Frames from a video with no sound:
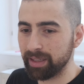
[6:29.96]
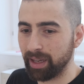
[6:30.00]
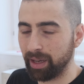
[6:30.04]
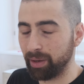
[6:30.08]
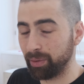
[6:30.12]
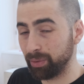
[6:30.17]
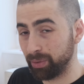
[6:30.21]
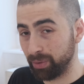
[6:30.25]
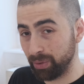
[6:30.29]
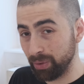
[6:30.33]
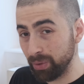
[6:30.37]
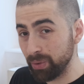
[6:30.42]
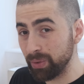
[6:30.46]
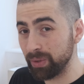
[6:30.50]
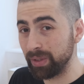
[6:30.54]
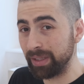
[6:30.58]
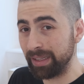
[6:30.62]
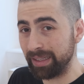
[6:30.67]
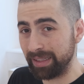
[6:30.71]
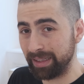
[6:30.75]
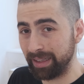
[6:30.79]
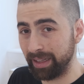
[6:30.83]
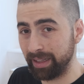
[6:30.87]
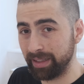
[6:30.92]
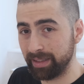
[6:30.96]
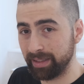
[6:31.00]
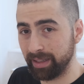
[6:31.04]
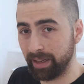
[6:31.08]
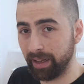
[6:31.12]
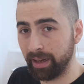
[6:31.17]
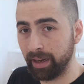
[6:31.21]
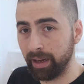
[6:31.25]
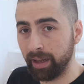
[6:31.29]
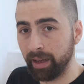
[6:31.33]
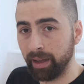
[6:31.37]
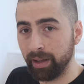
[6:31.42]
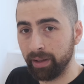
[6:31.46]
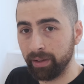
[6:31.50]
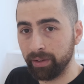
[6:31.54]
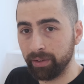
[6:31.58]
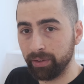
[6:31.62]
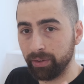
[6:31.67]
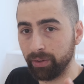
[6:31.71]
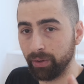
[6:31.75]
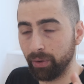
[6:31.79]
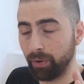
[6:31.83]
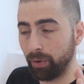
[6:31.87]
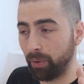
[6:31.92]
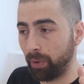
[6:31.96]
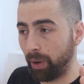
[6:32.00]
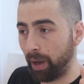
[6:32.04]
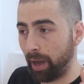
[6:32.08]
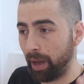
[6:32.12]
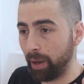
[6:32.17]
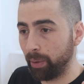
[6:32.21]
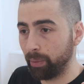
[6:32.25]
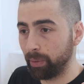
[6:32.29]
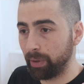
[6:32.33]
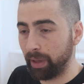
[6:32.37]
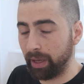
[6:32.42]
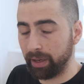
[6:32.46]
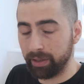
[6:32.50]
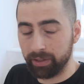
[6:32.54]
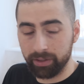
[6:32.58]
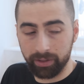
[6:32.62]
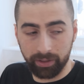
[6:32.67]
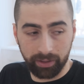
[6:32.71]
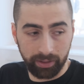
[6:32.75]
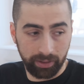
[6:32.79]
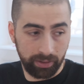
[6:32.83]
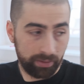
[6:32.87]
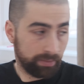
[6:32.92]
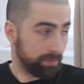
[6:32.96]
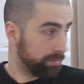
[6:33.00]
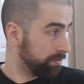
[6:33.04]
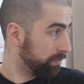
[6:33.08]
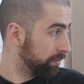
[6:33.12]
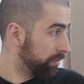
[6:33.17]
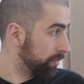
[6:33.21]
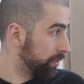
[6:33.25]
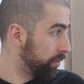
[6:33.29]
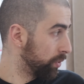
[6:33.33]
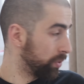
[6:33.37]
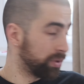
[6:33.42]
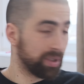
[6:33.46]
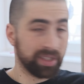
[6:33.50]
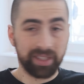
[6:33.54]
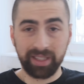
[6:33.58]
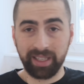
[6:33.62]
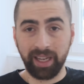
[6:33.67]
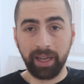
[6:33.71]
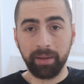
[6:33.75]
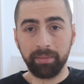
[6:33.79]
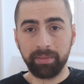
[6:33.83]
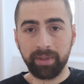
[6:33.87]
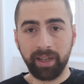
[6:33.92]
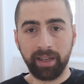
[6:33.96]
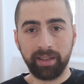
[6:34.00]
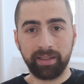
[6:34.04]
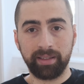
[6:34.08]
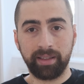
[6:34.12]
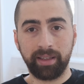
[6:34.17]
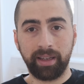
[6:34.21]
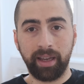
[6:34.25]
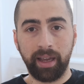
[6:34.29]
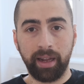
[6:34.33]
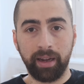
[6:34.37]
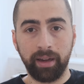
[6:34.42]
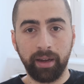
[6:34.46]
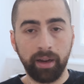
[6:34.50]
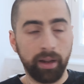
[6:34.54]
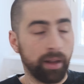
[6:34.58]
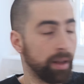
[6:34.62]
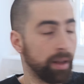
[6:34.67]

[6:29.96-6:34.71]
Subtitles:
I would use this lens at. So I will actually do the same test again